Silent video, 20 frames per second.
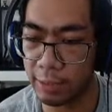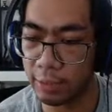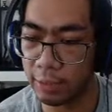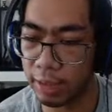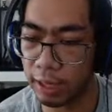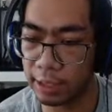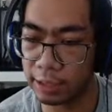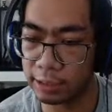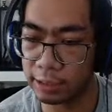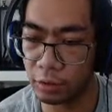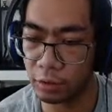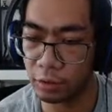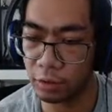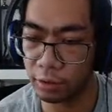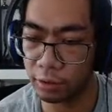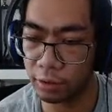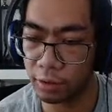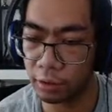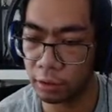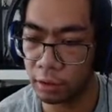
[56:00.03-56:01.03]

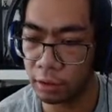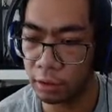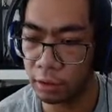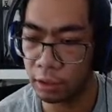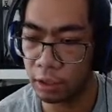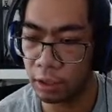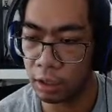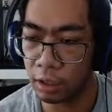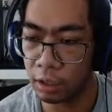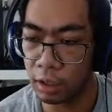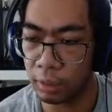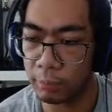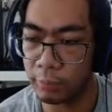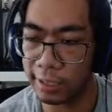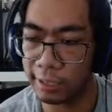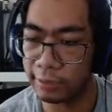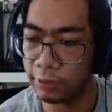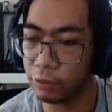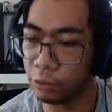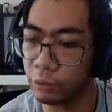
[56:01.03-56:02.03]
console, a
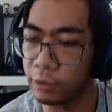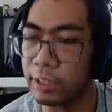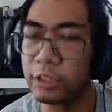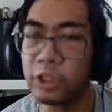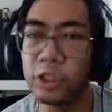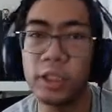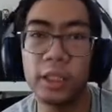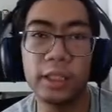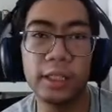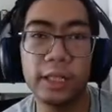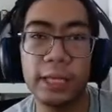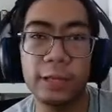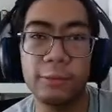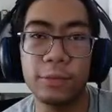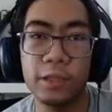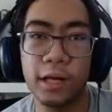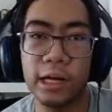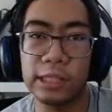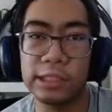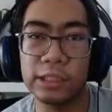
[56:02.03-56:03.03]
brand new next gen game
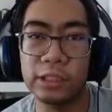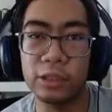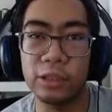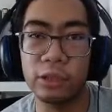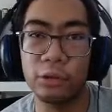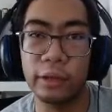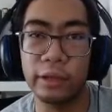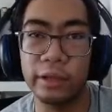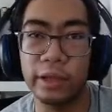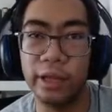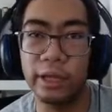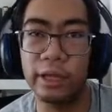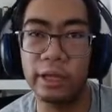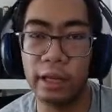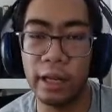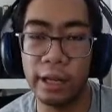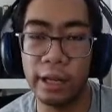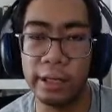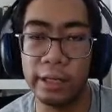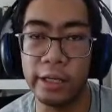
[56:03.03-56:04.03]
console within
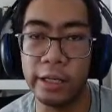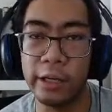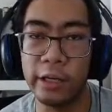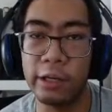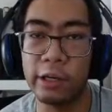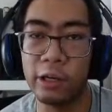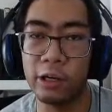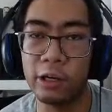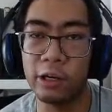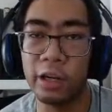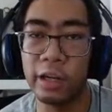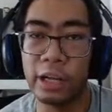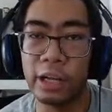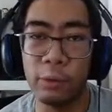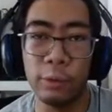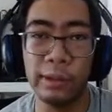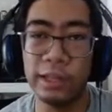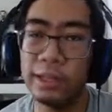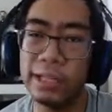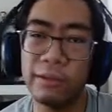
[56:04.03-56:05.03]
a year,
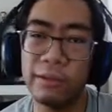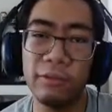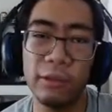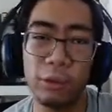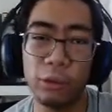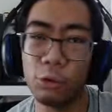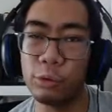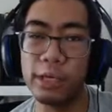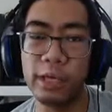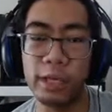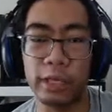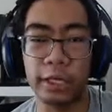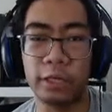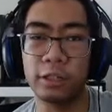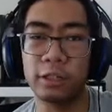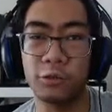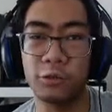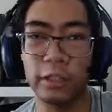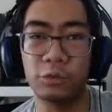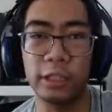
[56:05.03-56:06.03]
within even 3
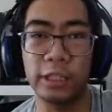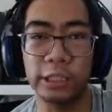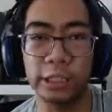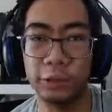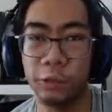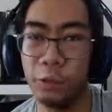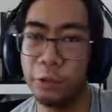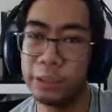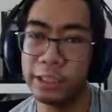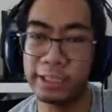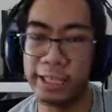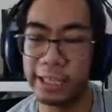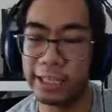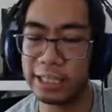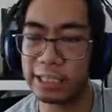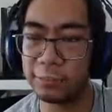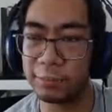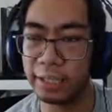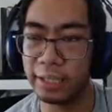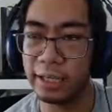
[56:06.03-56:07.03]
years of release. It
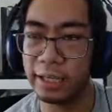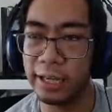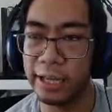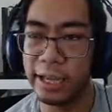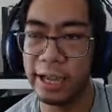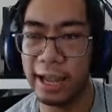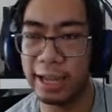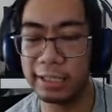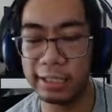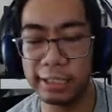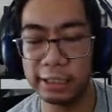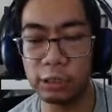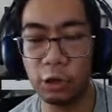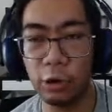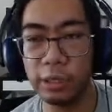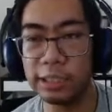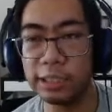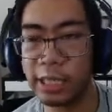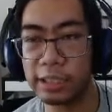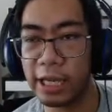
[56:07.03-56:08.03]
has
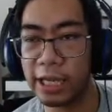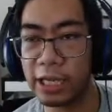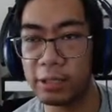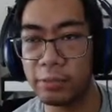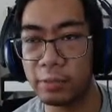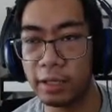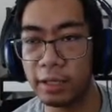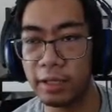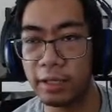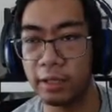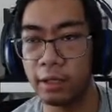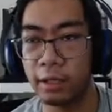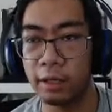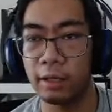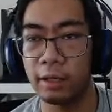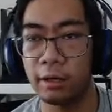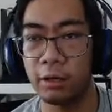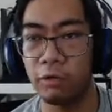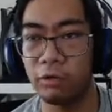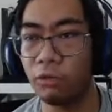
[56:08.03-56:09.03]
always taken me
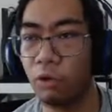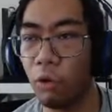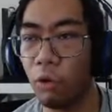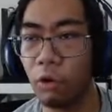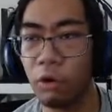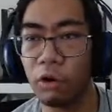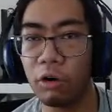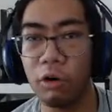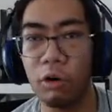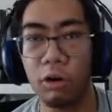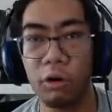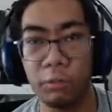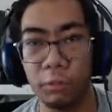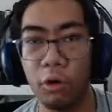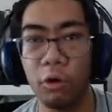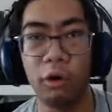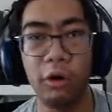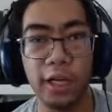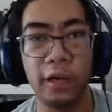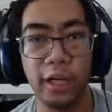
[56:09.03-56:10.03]
4 or
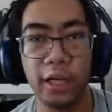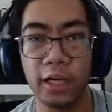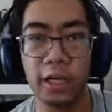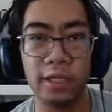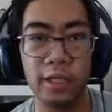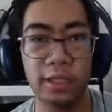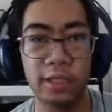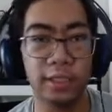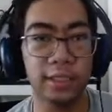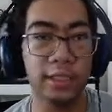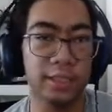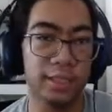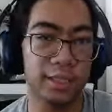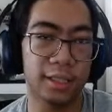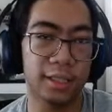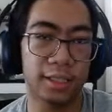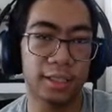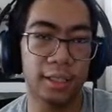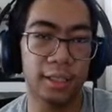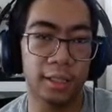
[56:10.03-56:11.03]
more years
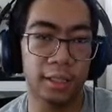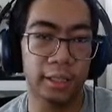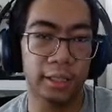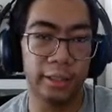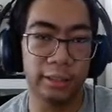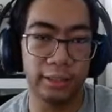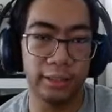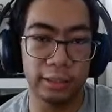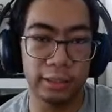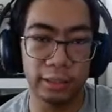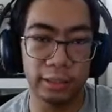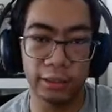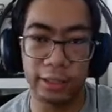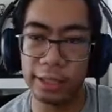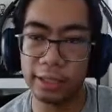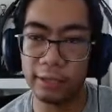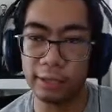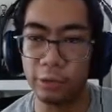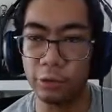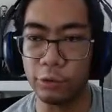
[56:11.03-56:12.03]
to
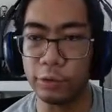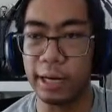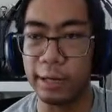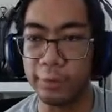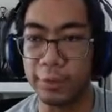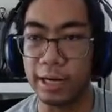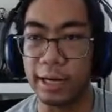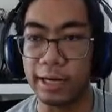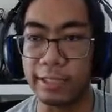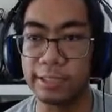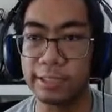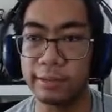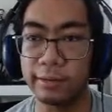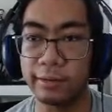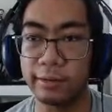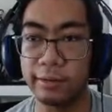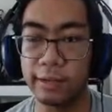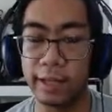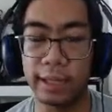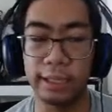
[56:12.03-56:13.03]
get a new game console.
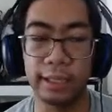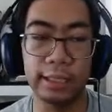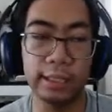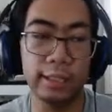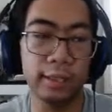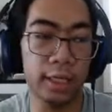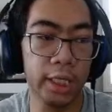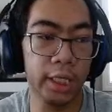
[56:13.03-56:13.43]
Like,